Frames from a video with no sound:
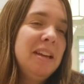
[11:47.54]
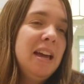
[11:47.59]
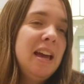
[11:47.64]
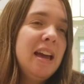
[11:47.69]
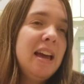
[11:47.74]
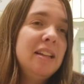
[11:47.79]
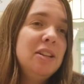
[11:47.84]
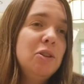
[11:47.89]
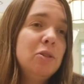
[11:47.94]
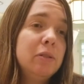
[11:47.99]

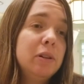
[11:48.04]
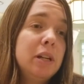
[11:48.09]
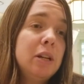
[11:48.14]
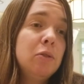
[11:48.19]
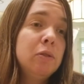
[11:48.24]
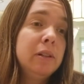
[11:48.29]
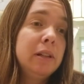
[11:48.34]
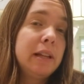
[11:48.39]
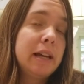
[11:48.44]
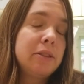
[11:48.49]
And you, you
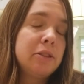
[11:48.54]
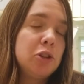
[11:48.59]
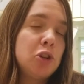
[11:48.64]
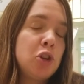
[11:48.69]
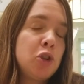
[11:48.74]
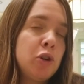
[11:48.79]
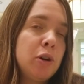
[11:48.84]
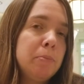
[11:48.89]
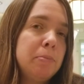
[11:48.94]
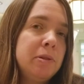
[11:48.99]
really like the
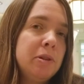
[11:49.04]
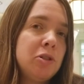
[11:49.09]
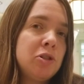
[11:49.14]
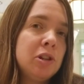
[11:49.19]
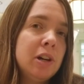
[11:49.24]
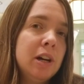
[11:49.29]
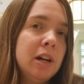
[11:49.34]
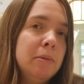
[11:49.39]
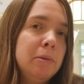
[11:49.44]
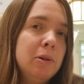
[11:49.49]
shrimp this
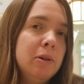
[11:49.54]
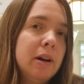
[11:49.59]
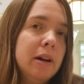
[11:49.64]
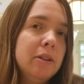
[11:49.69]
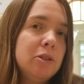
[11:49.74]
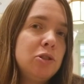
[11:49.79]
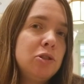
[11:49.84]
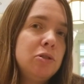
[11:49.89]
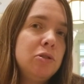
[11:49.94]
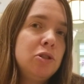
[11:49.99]
time. You got
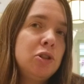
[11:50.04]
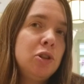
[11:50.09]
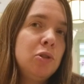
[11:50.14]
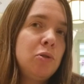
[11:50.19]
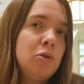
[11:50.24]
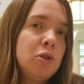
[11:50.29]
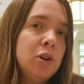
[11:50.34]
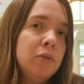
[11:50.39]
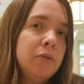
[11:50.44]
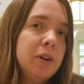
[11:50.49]
two
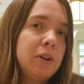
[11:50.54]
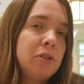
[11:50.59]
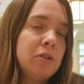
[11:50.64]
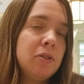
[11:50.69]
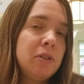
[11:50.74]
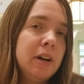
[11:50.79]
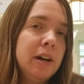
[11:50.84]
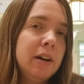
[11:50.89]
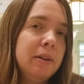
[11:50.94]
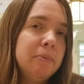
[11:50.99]
servings of that.